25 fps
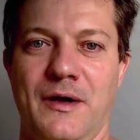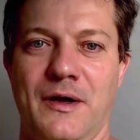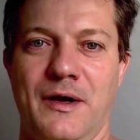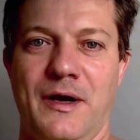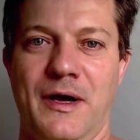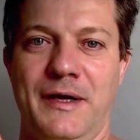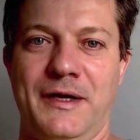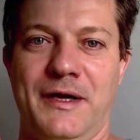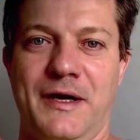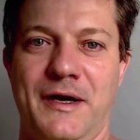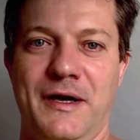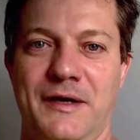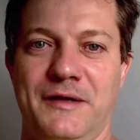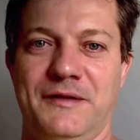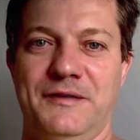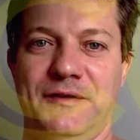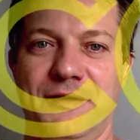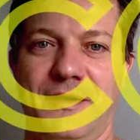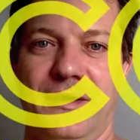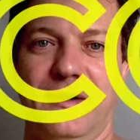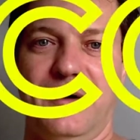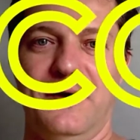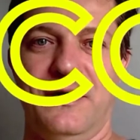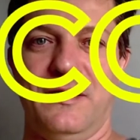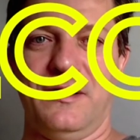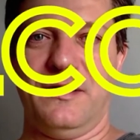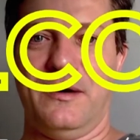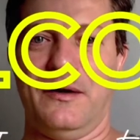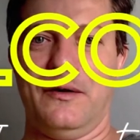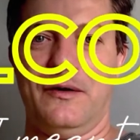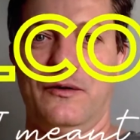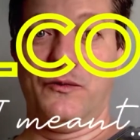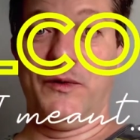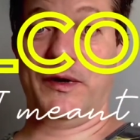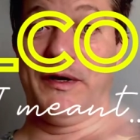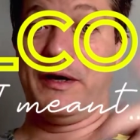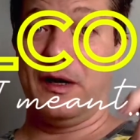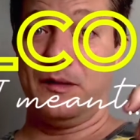Hi guys,
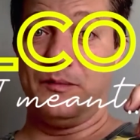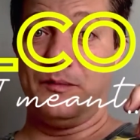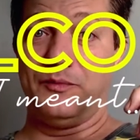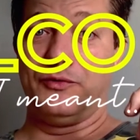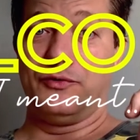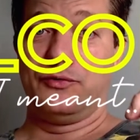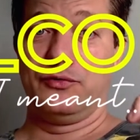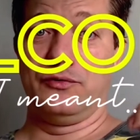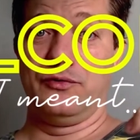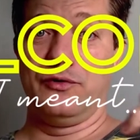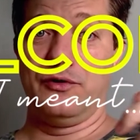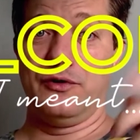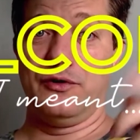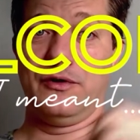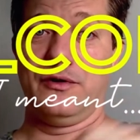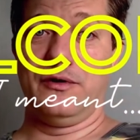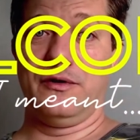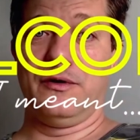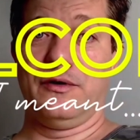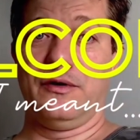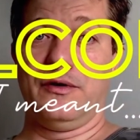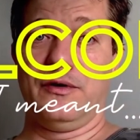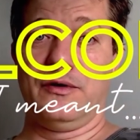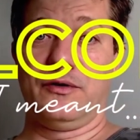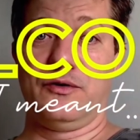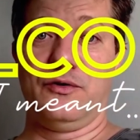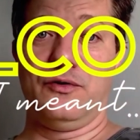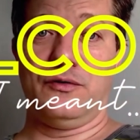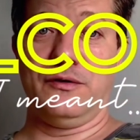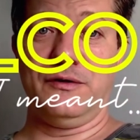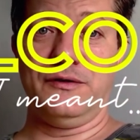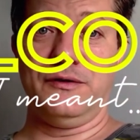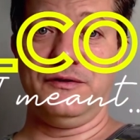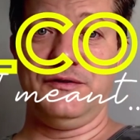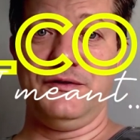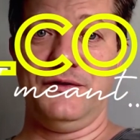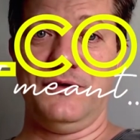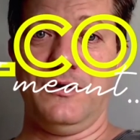uh, wake up to the
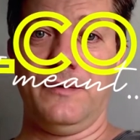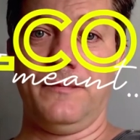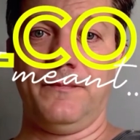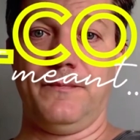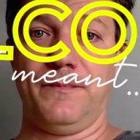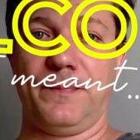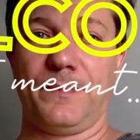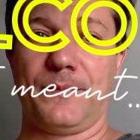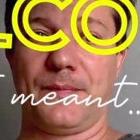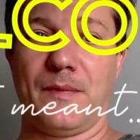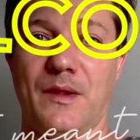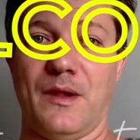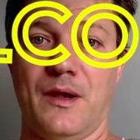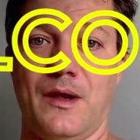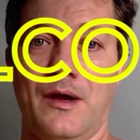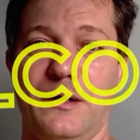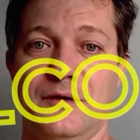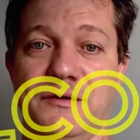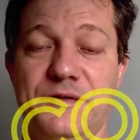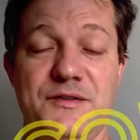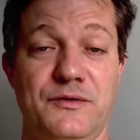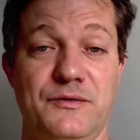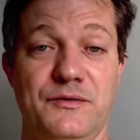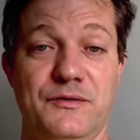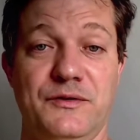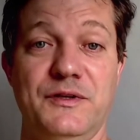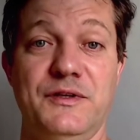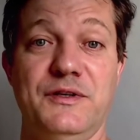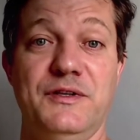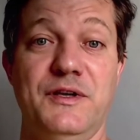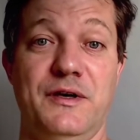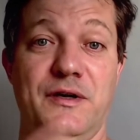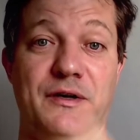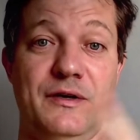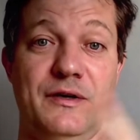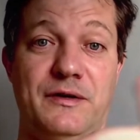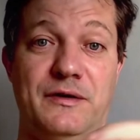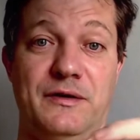course until the
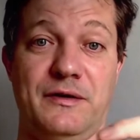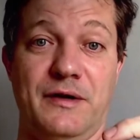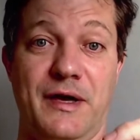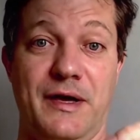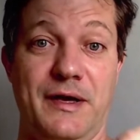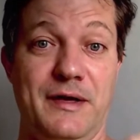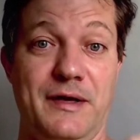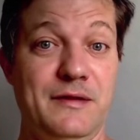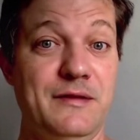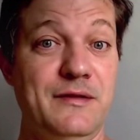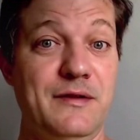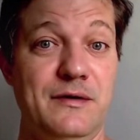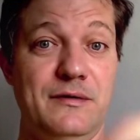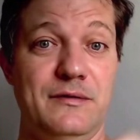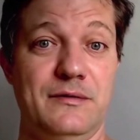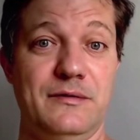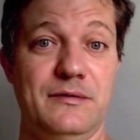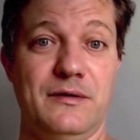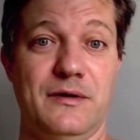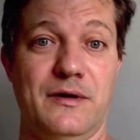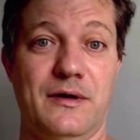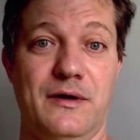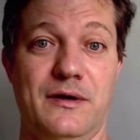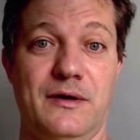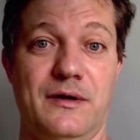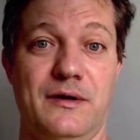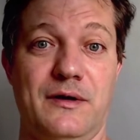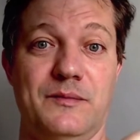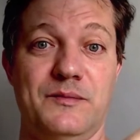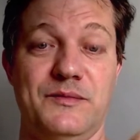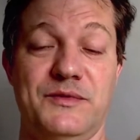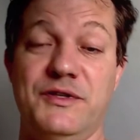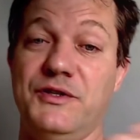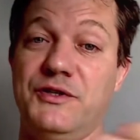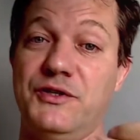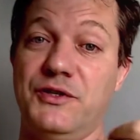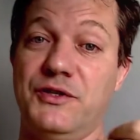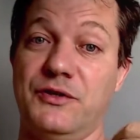year end. I'm
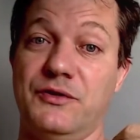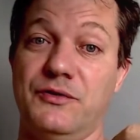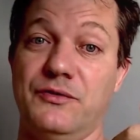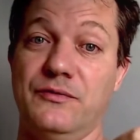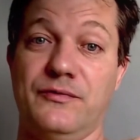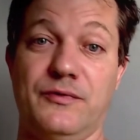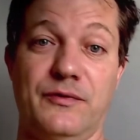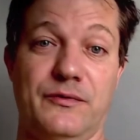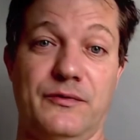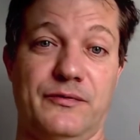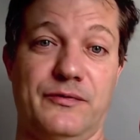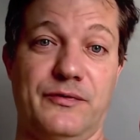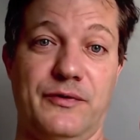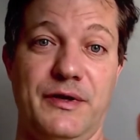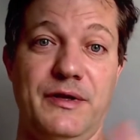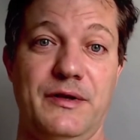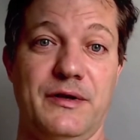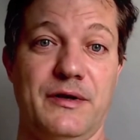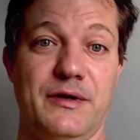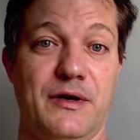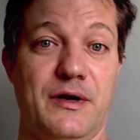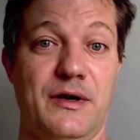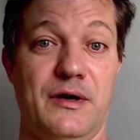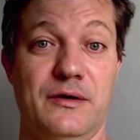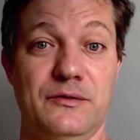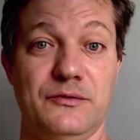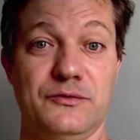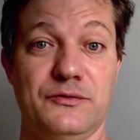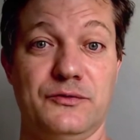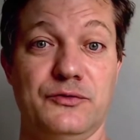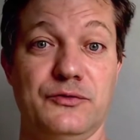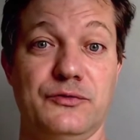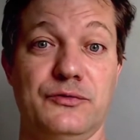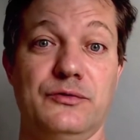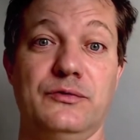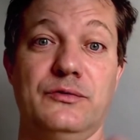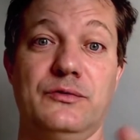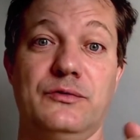teaching you for free how
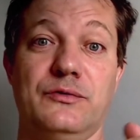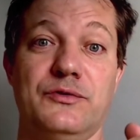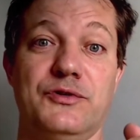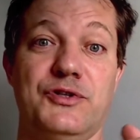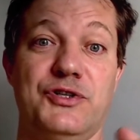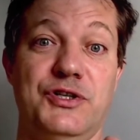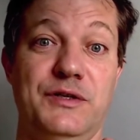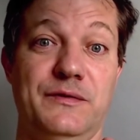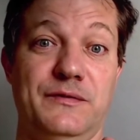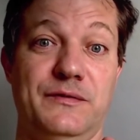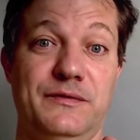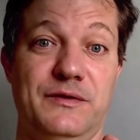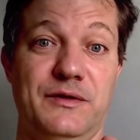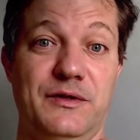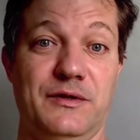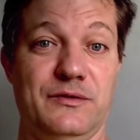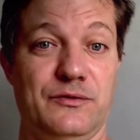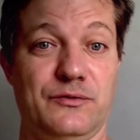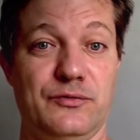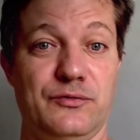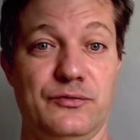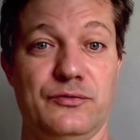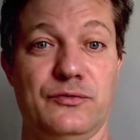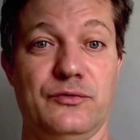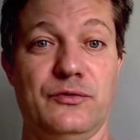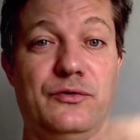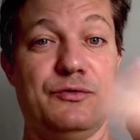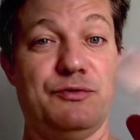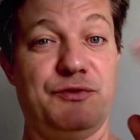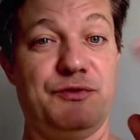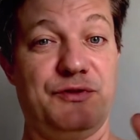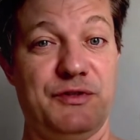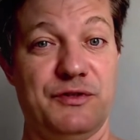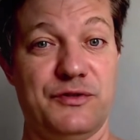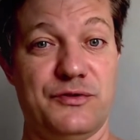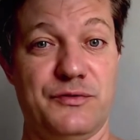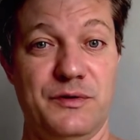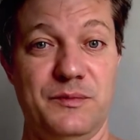to shift into
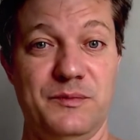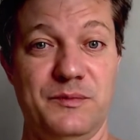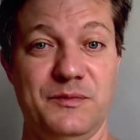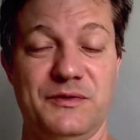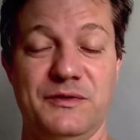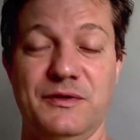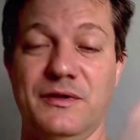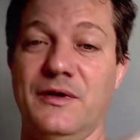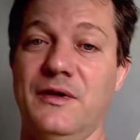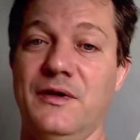lucid dreams